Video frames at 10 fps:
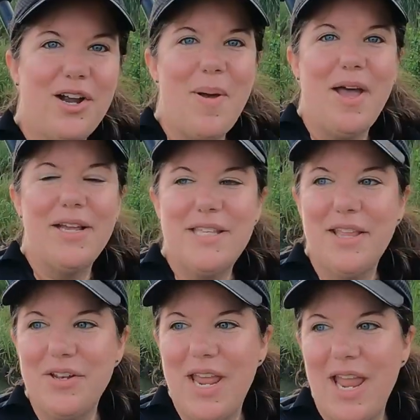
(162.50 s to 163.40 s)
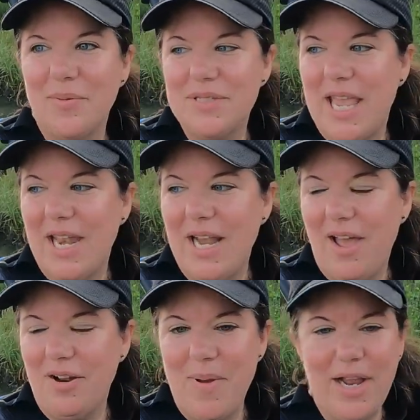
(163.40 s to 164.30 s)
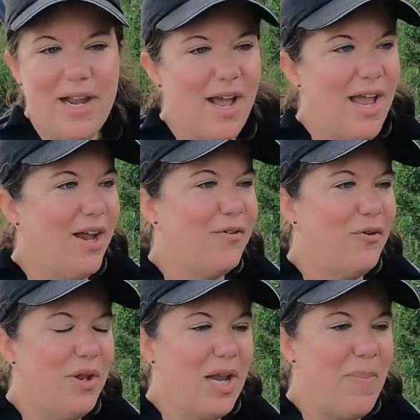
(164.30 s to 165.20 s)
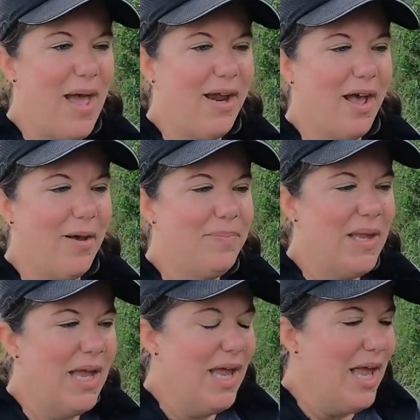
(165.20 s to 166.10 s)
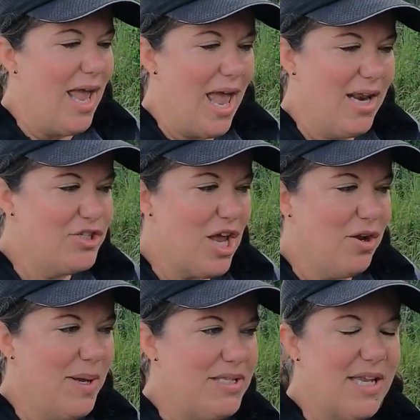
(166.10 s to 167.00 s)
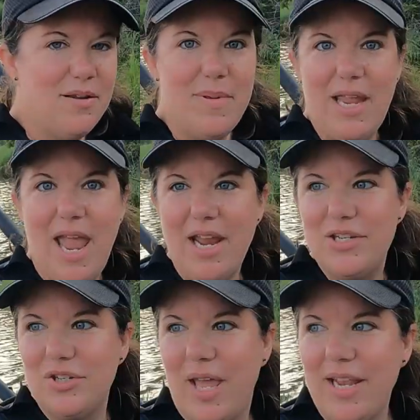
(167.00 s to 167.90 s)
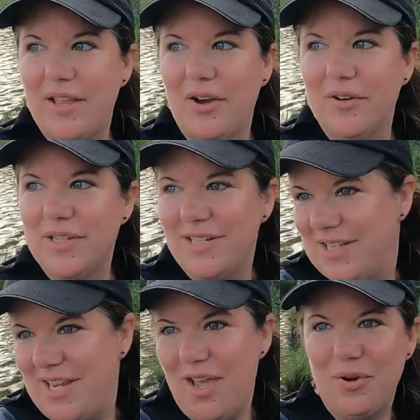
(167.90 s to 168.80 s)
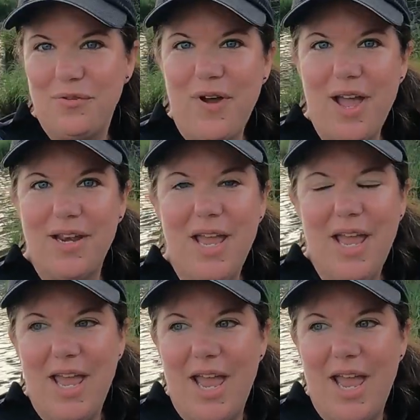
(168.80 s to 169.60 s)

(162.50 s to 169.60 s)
talk about is the other day I was getting out of my kayak, folding it back up, and a gentleman said to me, "Hey, do you like those?" And I said, "Yeah, they're fun."